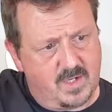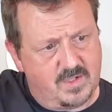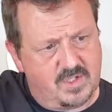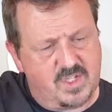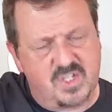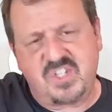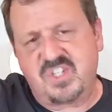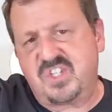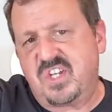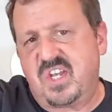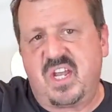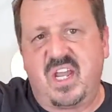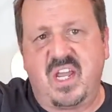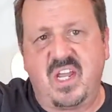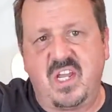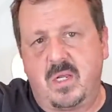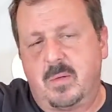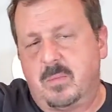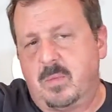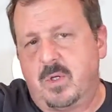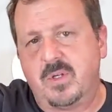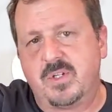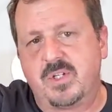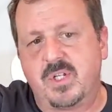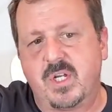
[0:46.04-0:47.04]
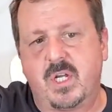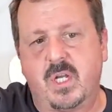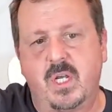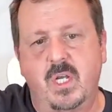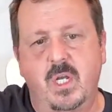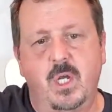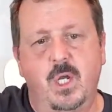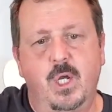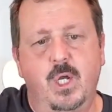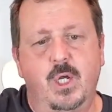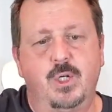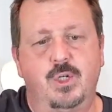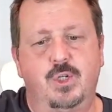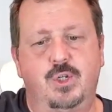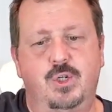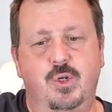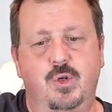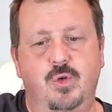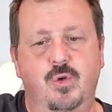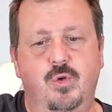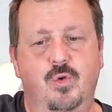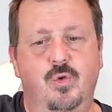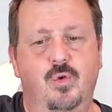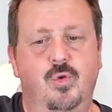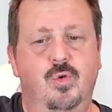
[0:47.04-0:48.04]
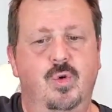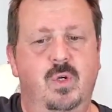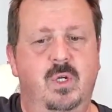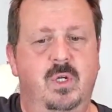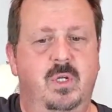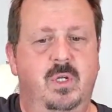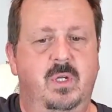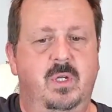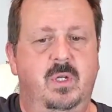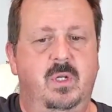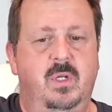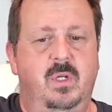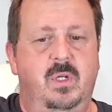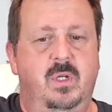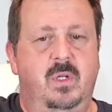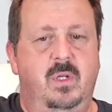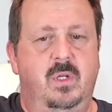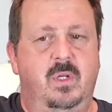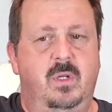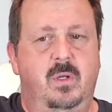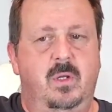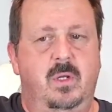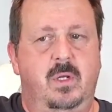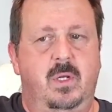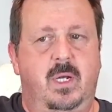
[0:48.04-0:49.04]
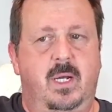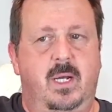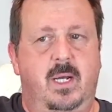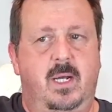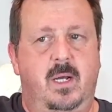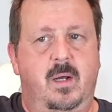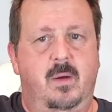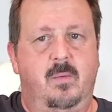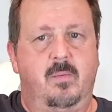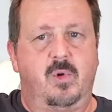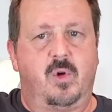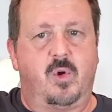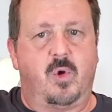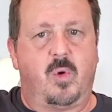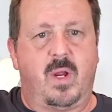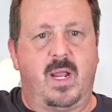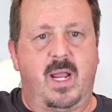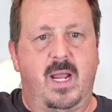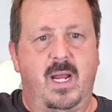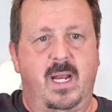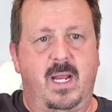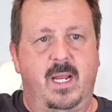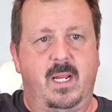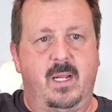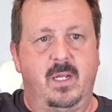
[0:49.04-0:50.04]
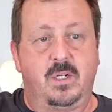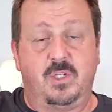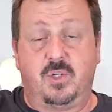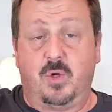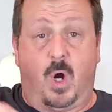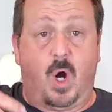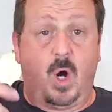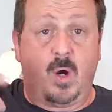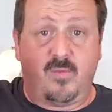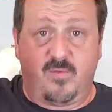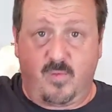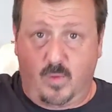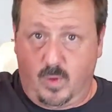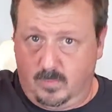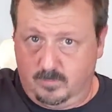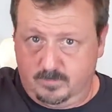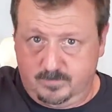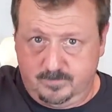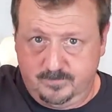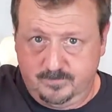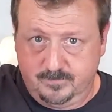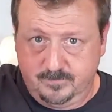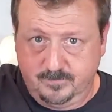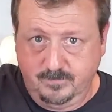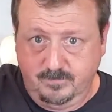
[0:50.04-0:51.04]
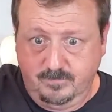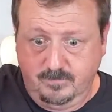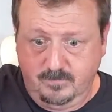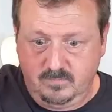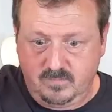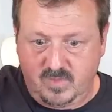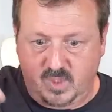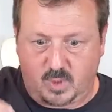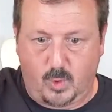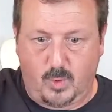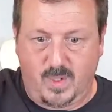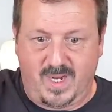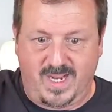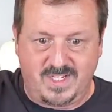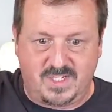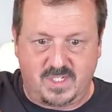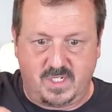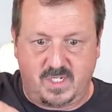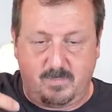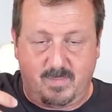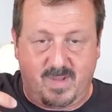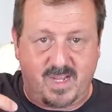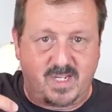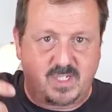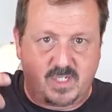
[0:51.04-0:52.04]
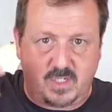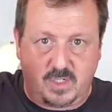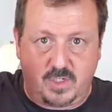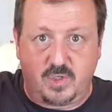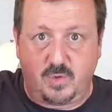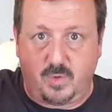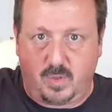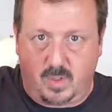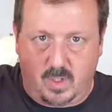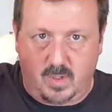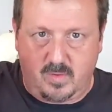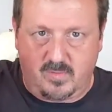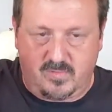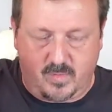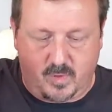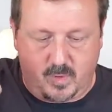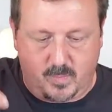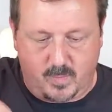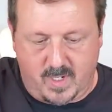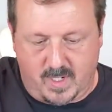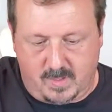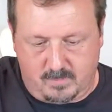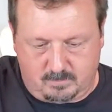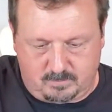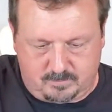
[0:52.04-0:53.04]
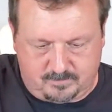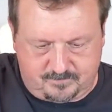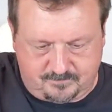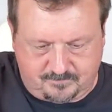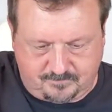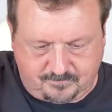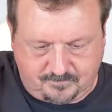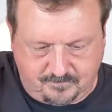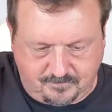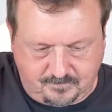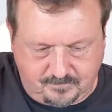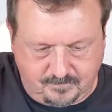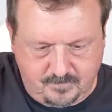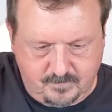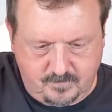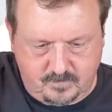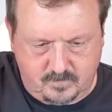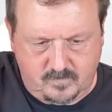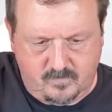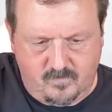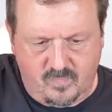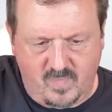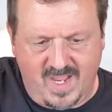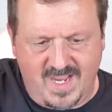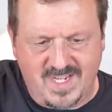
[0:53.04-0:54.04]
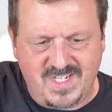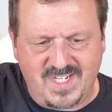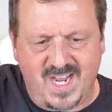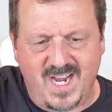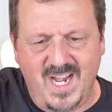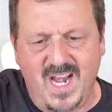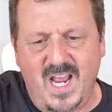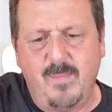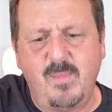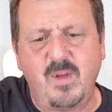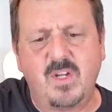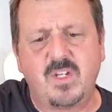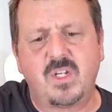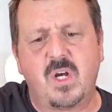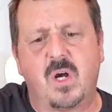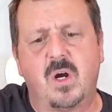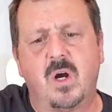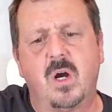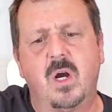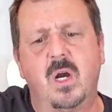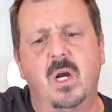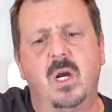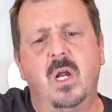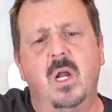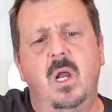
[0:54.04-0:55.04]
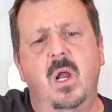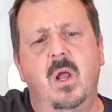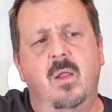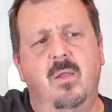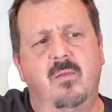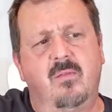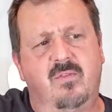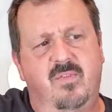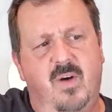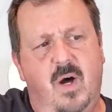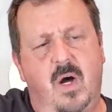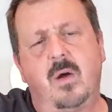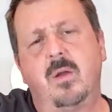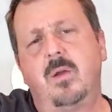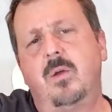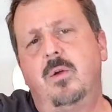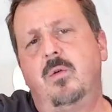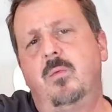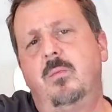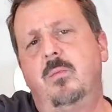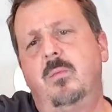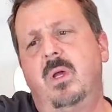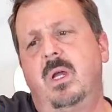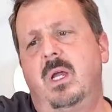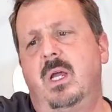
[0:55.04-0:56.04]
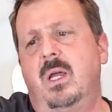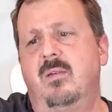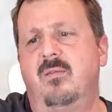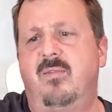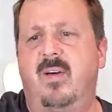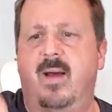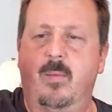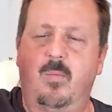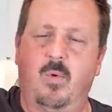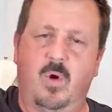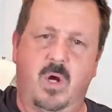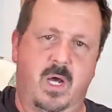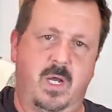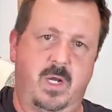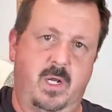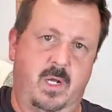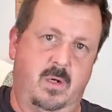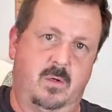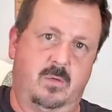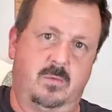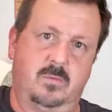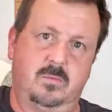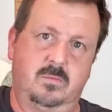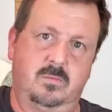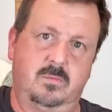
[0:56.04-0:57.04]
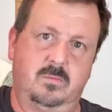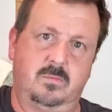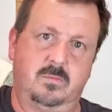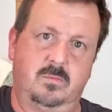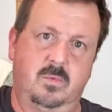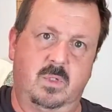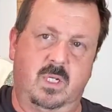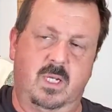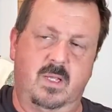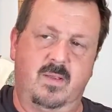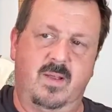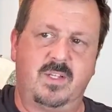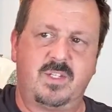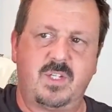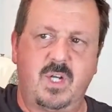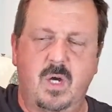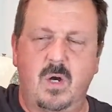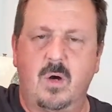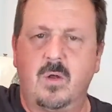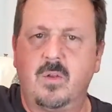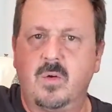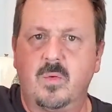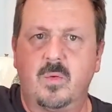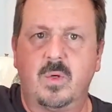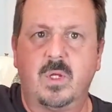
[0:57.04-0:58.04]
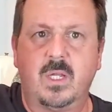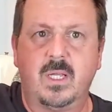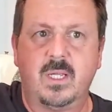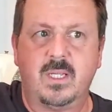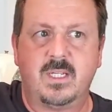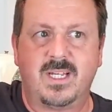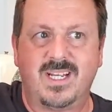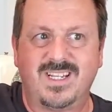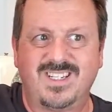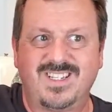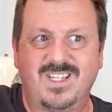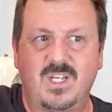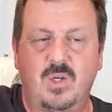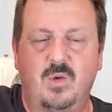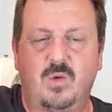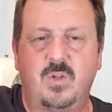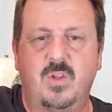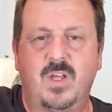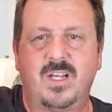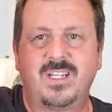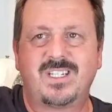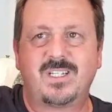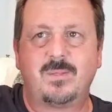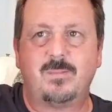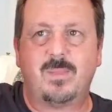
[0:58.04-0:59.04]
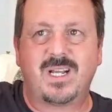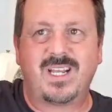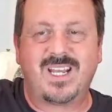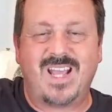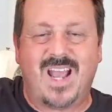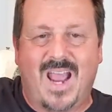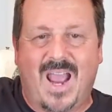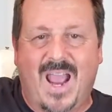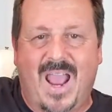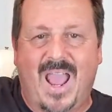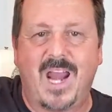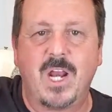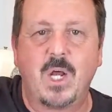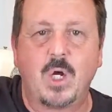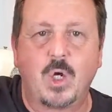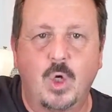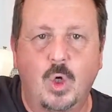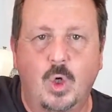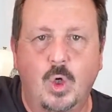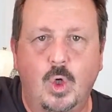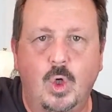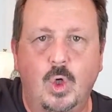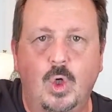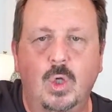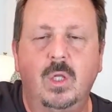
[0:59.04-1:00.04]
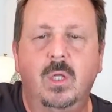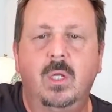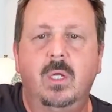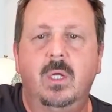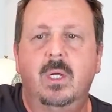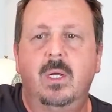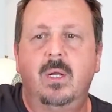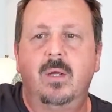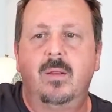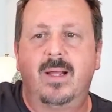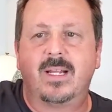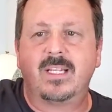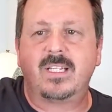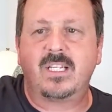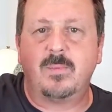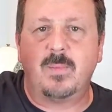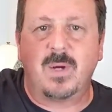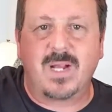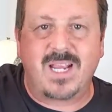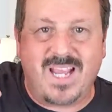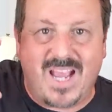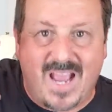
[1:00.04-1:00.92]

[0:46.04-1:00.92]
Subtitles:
just singing and music to creating into art form. That creates it, it makes it into an art form, right? And dynamics are volume and vibrato. Really, that's all there really is. That's the mechanical parts